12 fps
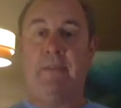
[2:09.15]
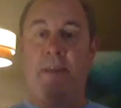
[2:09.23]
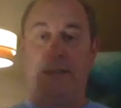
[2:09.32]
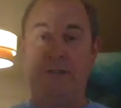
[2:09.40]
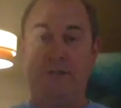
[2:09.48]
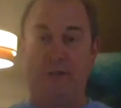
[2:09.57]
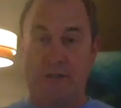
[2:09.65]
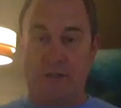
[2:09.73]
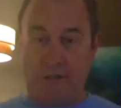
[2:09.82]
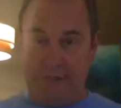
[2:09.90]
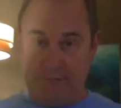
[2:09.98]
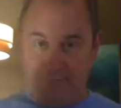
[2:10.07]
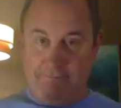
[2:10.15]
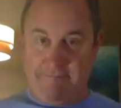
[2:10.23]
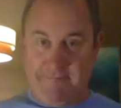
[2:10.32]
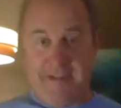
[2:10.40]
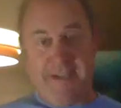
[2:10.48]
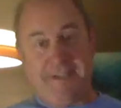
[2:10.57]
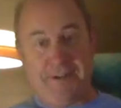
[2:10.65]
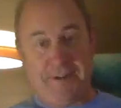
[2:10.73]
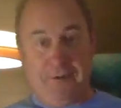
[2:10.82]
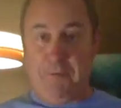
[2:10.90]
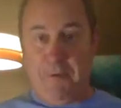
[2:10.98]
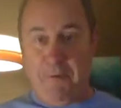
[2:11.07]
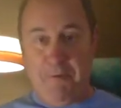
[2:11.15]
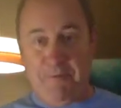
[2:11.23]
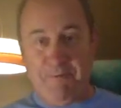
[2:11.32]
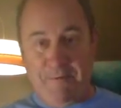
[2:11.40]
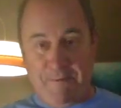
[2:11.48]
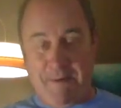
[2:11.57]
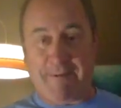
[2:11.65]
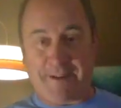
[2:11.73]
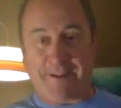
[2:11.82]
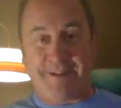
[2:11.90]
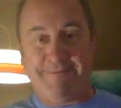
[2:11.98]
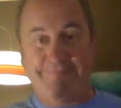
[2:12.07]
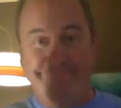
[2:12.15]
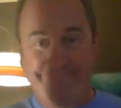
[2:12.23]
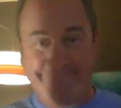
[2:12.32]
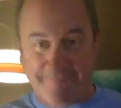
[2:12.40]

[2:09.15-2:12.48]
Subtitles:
he's the normal American